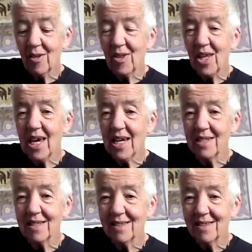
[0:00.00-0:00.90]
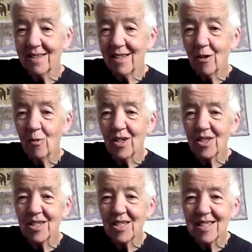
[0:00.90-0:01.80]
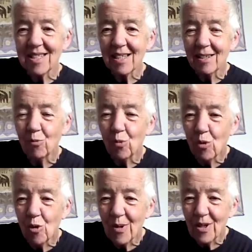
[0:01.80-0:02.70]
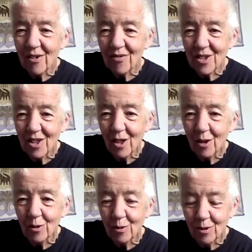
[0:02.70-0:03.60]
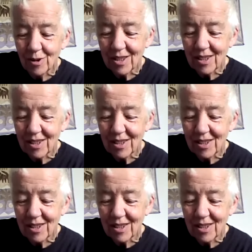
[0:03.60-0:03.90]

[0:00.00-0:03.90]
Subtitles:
Then, whilst it's still warm enough to hold,